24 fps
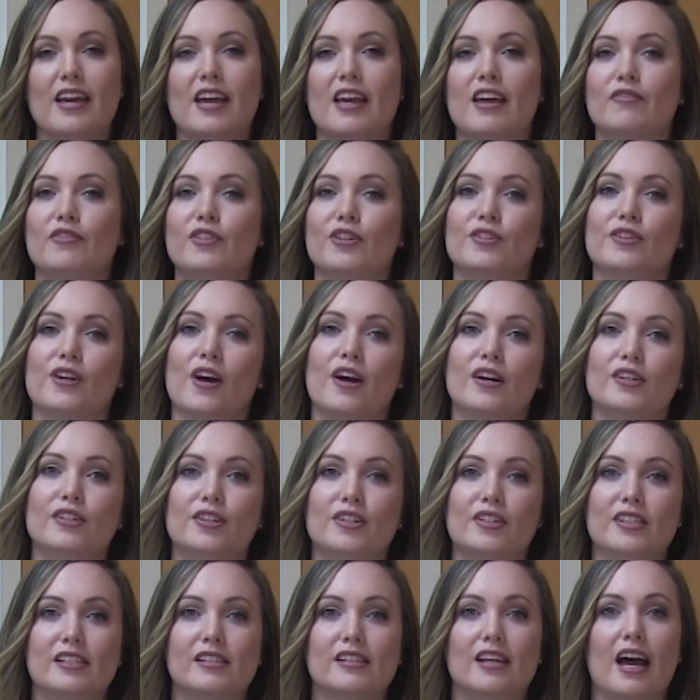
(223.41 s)
If your
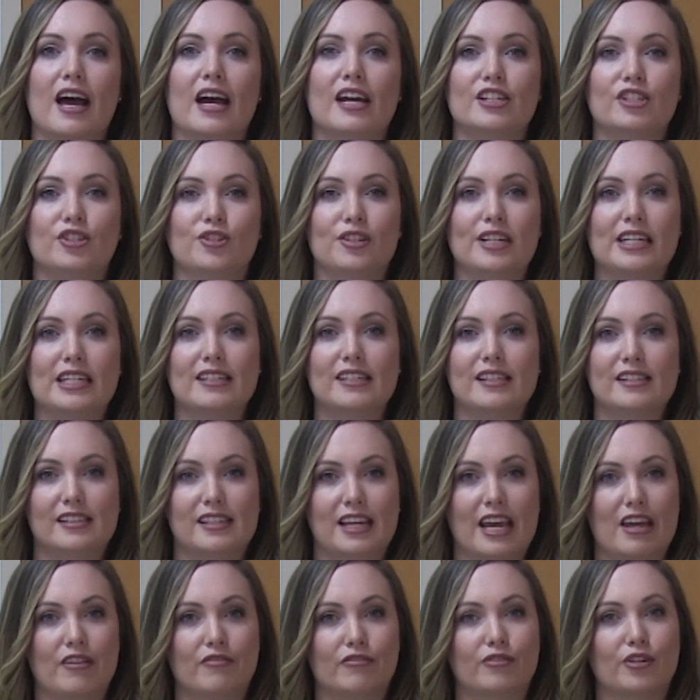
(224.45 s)
doctor decides you need to
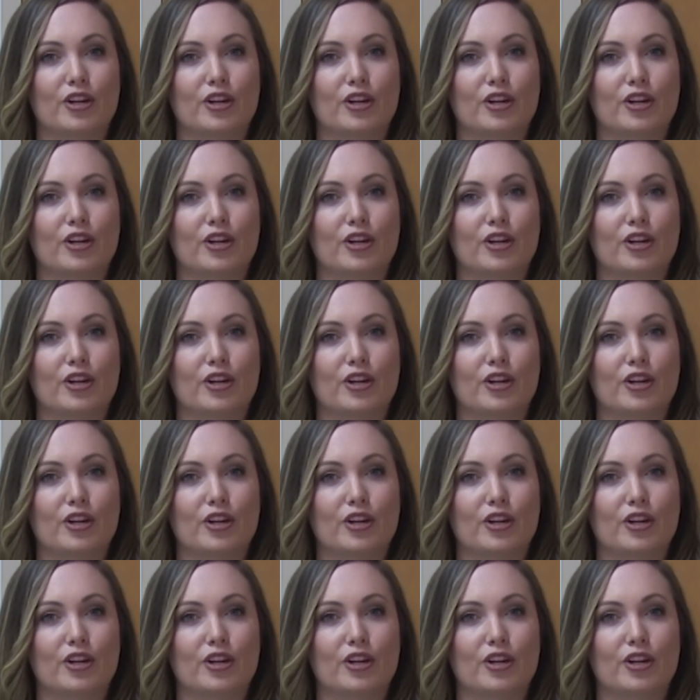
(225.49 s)
stay